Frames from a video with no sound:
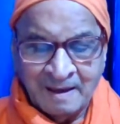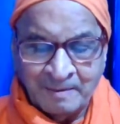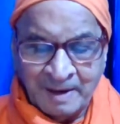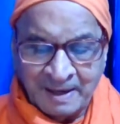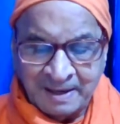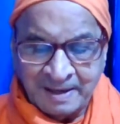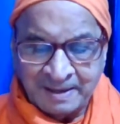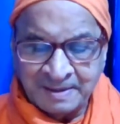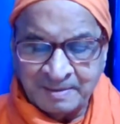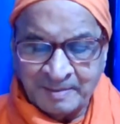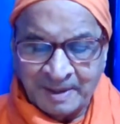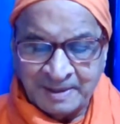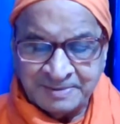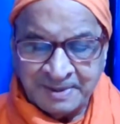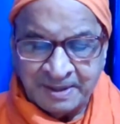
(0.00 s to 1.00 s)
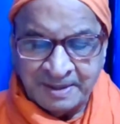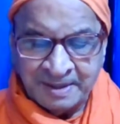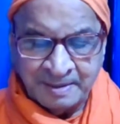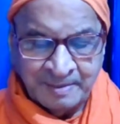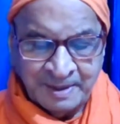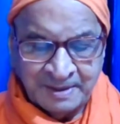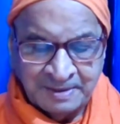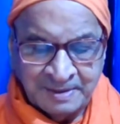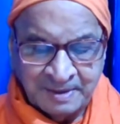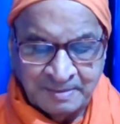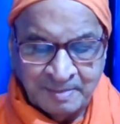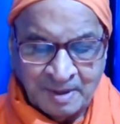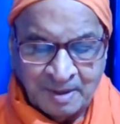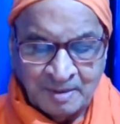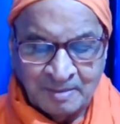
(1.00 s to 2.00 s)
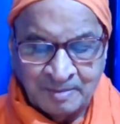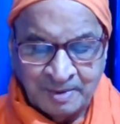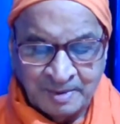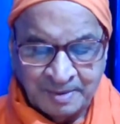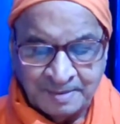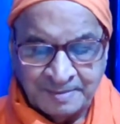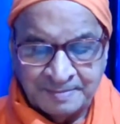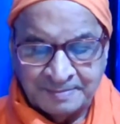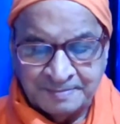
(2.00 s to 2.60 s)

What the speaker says: Commanded the master remain in Bhavama.